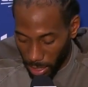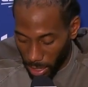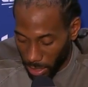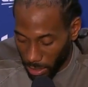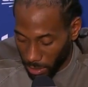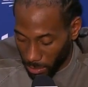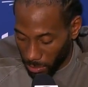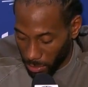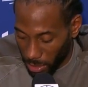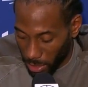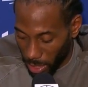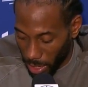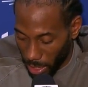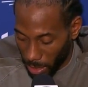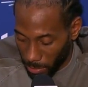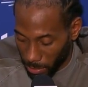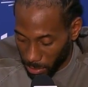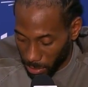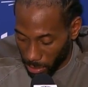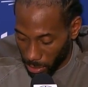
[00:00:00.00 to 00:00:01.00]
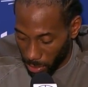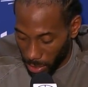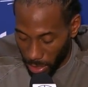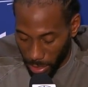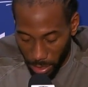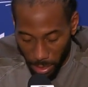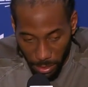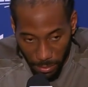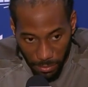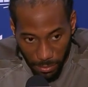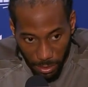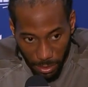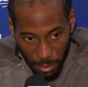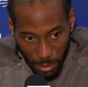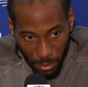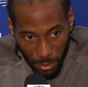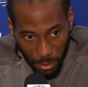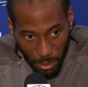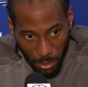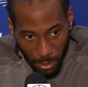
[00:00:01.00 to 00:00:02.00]
got some stops, great
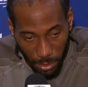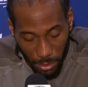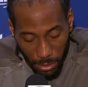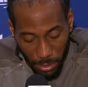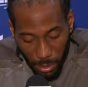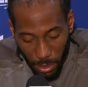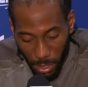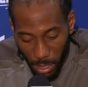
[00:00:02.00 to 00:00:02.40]
defense. So,